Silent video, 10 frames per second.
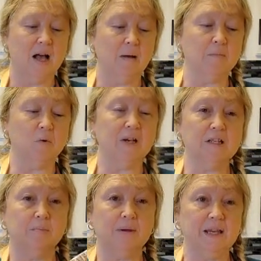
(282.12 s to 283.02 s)
I'm going
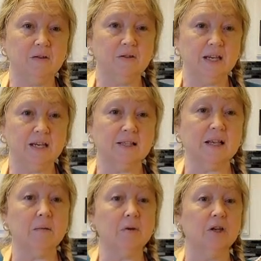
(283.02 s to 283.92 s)
to peel
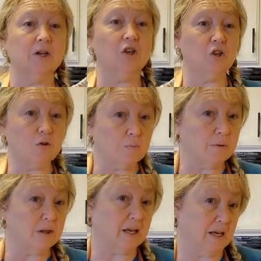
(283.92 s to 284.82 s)
these. I'm going to
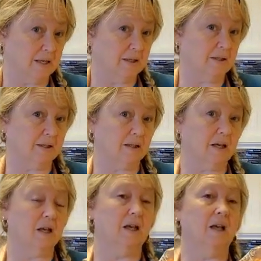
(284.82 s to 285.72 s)
cube these.
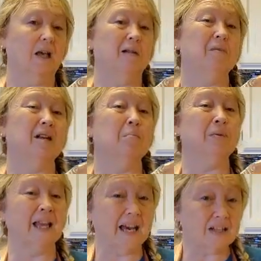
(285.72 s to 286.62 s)
I'm going to
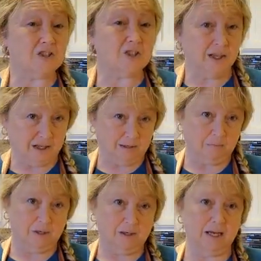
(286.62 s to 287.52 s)
blanch
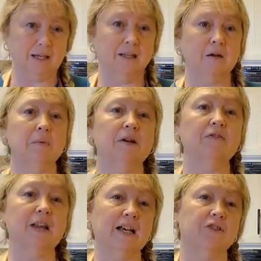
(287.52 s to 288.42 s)
them, and then I'm going to
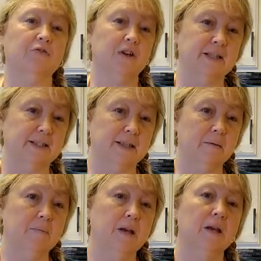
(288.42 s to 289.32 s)
flash freeze
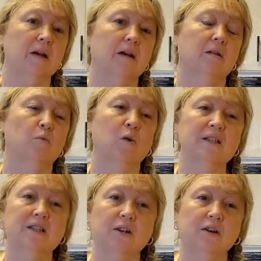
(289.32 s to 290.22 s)
them.
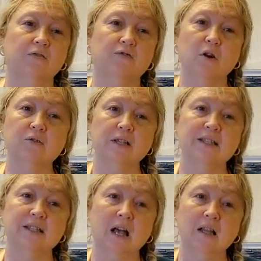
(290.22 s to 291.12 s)
Once they're
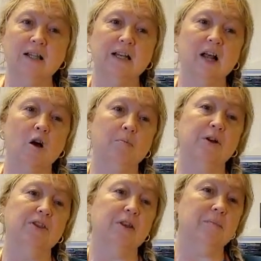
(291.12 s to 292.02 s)
frozen solid, I'll
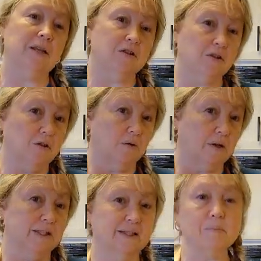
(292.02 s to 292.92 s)
put them
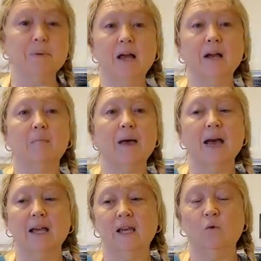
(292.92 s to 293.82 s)
into a Ziploc
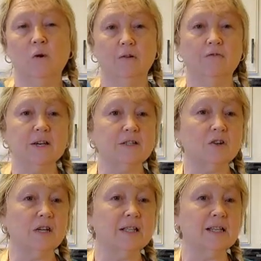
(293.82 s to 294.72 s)
baggie or a
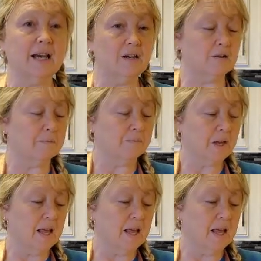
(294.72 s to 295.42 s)
freezer container,